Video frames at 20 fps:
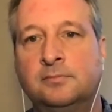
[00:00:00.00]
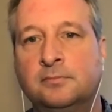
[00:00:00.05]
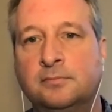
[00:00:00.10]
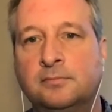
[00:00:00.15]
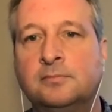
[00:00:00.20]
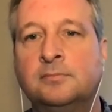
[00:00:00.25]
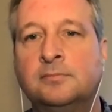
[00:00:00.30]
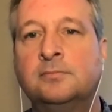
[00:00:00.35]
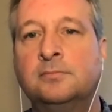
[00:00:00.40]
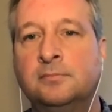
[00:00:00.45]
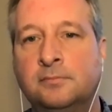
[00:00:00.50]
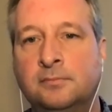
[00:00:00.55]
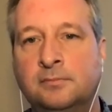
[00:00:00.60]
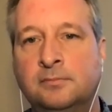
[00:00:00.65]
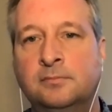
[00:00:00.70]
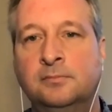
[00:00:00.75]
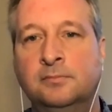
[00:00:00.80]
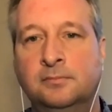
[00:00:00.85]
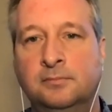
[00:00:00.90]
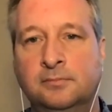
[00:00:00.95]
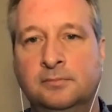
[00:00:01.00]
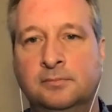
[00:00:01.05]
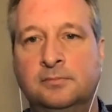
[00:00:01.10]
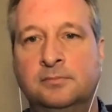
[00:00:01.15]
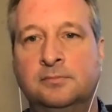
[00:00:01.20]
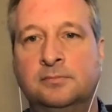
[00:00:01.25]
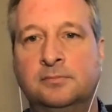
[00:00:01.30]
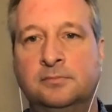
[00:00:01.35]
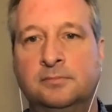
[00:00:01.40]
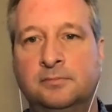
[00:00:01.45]

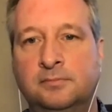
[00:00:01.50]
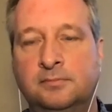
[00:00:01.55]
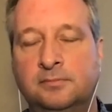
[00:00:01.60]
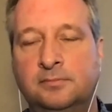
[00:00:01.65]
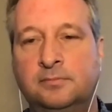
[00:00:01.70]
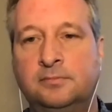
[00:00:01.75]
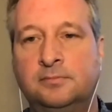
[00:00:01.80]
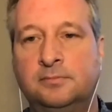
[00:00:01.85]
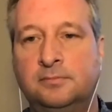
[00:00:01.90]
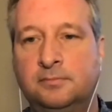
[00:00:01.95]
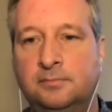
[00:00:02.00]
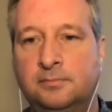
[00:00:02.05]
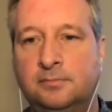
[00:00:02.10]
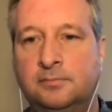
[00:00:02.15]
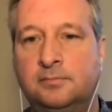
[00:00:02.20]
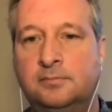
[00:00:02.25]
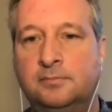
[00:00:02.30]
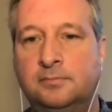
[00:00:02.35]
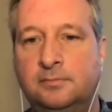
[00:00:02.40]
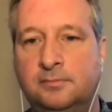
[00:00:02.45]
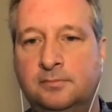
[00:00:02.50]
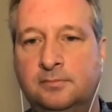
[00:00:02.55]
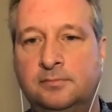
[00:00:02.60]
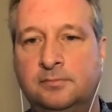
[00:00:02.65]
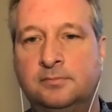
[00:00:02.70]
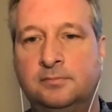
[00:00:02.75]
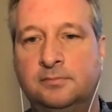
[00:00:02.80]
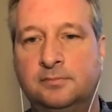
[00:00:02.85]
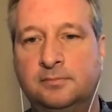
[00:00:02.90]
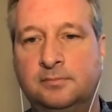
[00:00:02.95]

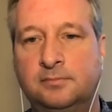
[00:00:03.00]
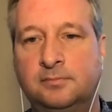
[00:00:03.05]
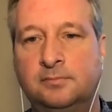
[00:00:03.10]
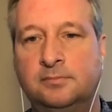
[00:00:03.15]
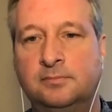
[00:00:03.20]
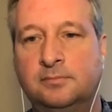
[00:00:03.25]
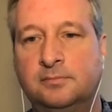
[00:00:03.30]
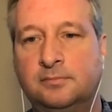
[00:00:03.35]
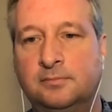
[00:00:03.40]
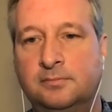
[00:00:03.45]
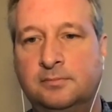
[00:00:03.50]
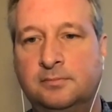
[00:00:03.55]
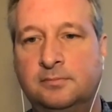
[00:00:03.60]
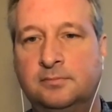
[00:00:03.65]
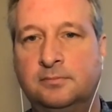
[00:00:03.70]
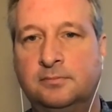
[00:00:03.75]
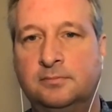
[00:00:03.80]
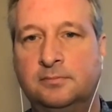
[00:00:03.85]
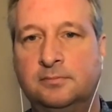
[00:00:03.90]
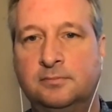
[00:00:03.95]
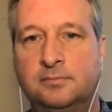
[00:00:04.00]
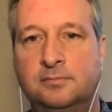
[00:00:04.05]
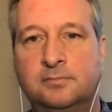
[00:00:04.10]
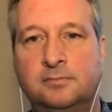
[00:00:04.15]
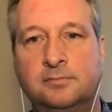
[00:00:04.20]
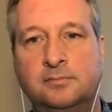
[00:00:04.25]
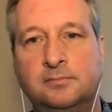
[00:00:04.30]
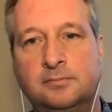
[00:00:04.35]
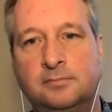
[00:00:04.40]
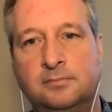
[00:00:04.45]

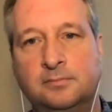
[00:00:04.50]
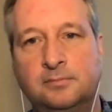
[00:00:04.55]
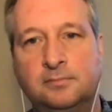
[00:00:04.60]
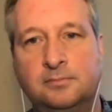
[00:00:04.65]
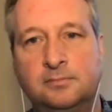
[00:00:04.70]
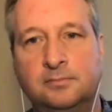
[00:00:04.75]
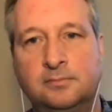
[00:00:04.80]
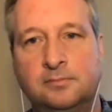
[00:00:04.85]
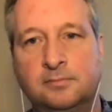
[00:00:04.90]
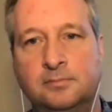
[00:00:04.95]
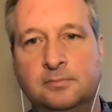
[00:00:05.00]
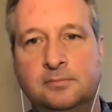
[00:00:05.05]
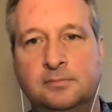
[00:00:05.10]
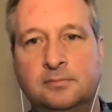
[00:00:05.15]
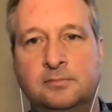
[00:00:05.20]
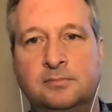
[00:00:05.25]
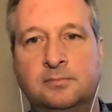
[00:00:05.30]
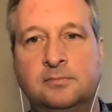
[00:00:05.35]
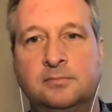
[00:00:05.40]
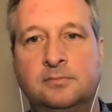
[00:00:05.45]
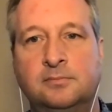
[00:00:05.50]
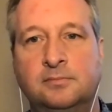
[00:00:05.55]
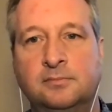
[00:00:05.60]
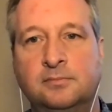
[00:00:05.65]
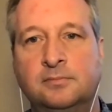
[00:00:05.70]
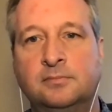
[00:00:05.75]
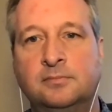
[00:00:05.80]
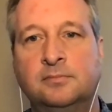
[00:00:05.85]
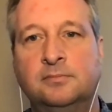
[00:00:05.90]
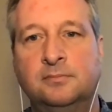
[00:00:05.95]

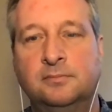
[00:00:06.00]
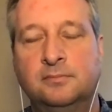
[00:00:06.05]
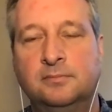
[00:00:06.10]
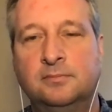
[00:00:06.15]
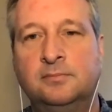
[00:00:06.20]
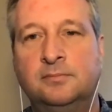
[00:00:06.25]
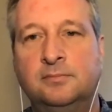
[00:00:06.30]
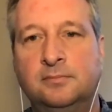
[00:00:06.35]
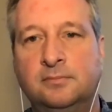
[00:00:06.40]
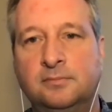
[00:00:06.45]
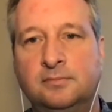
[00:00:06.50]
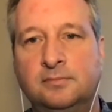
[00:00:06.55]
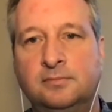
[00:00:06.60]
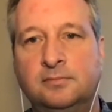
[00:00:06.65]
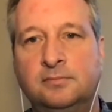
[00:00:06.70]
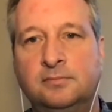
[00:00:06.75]
The person shown says nothing.